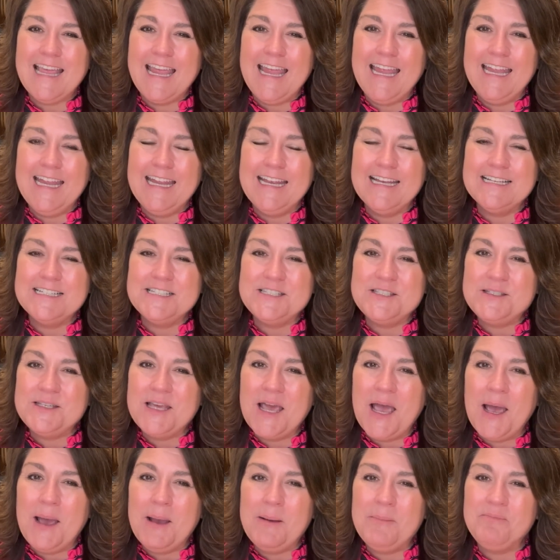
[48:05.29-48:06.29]
And
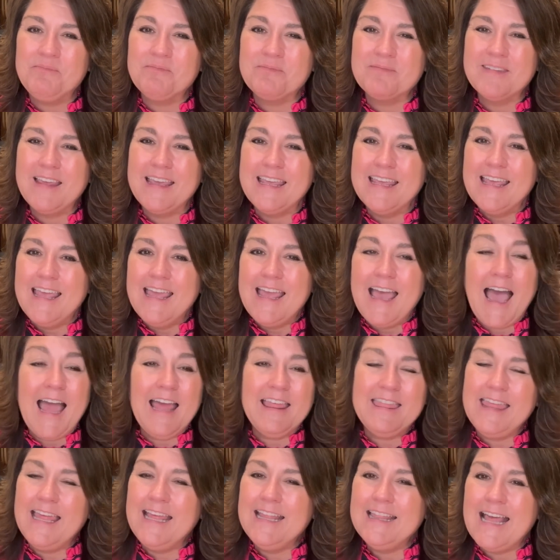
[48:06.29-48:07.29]
I
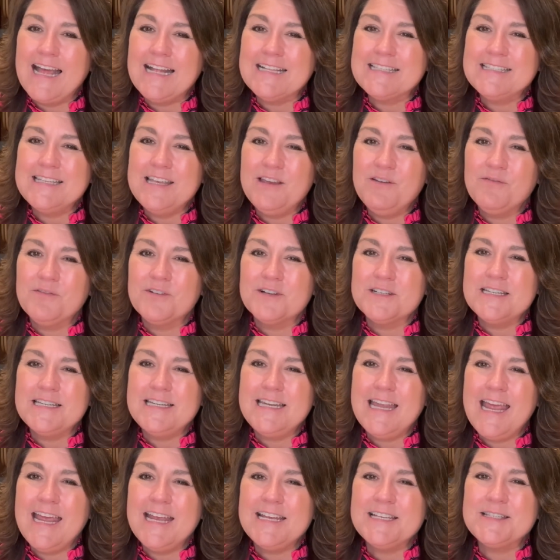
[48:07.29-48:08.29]
think that's it for today.